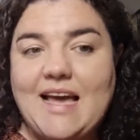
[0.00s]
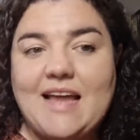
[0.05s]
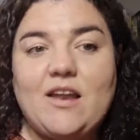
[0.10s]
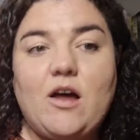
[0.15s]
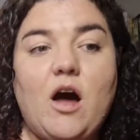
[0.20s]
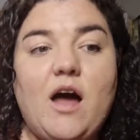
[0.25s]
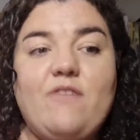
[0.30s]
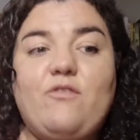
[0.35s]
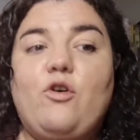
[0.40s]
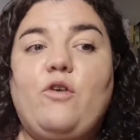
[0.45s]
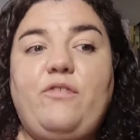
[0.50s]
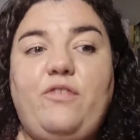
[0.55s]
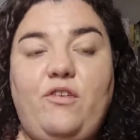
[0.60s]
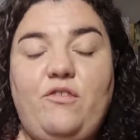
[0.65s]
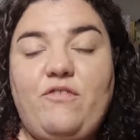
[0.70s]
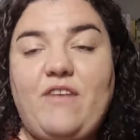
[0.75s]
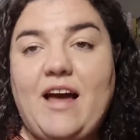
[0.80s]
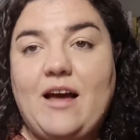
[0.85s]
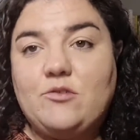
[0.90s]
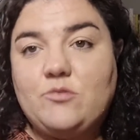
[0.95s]
And I've often
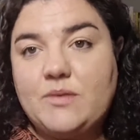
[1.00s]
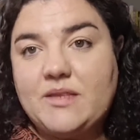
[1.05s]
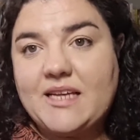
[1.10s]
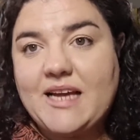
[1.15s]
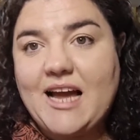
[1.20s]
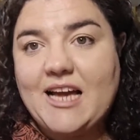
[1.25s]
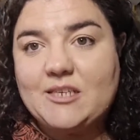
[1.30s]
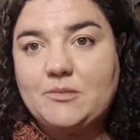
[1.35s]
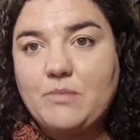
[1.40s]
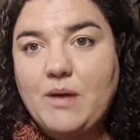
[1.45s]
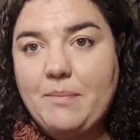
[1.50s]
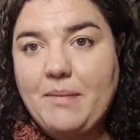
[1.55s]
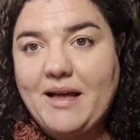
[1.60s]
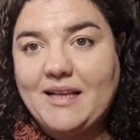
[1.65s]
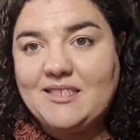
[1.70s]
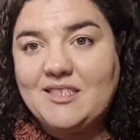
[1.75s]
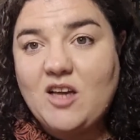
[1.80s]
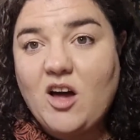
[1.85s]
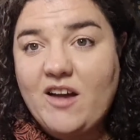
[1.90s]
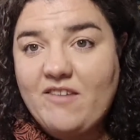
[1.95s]
found with the Cashmerette
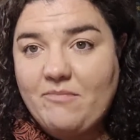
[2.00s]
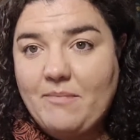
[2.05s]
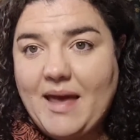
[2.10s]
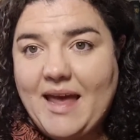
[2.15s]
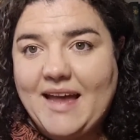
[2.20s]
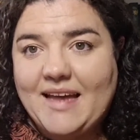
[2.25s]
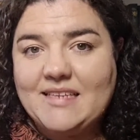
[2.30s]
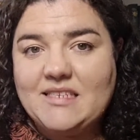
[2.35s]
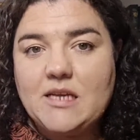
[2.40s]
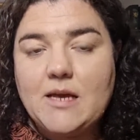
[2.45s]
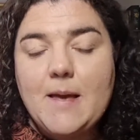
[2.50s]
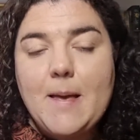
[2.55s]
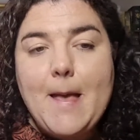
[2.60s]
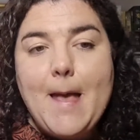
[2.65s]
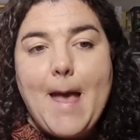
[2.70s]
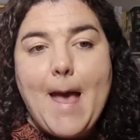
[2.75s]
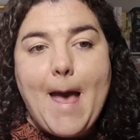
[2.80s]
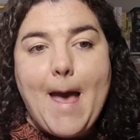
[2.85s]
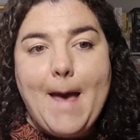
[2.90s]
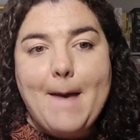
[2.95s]
patterns I've made
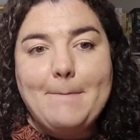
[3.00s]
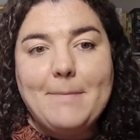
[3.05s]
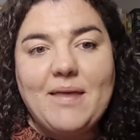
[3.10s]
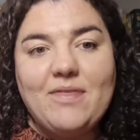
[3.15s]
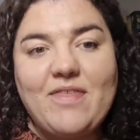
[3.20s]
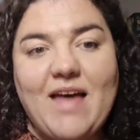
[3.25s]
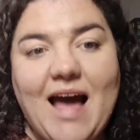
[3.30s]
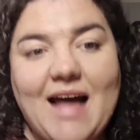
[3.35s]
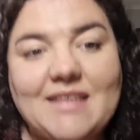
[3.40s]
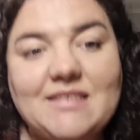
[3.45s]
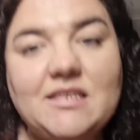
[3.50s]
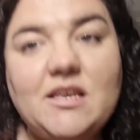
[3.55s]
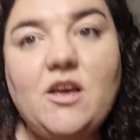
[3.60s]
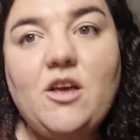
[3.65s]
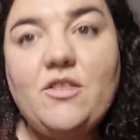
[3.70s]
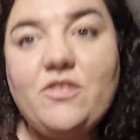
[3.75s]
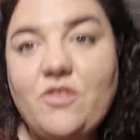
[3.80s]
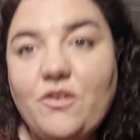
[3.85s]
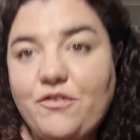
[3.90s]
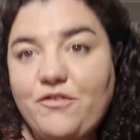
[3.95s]
that
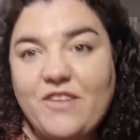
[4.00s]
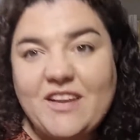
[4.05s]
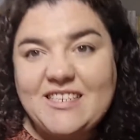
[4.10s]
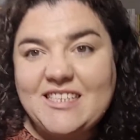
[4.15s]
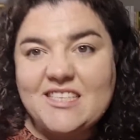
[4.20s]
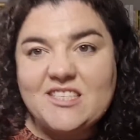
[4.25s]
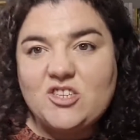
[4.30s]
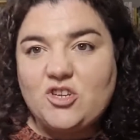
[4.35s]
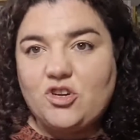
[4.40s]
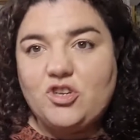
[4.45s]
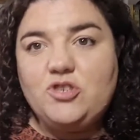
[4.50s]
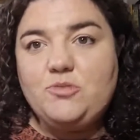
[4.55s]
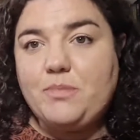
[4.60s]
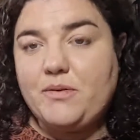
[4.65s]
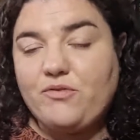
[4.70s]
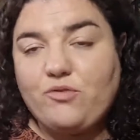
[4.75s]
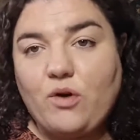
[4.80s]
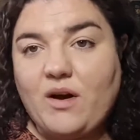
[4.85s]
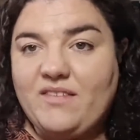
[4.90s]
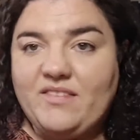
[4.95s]
the fit is good
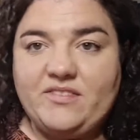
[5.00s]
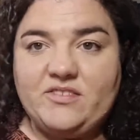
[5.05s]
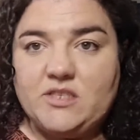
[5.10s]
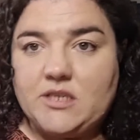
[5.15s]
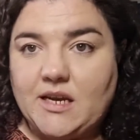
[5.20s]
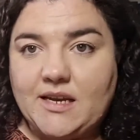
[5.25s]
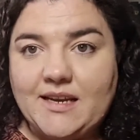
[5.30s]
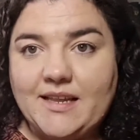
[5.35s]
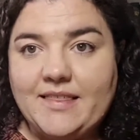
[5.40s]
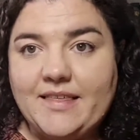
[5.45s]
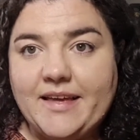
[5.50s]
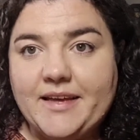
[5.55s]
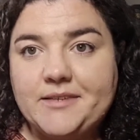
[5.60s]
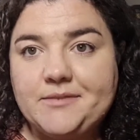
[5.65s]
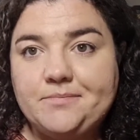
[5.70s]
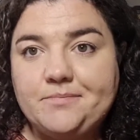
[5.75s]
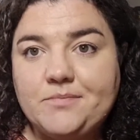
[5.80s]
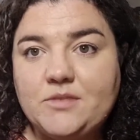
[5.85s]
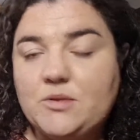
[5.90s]
before I've even done anything.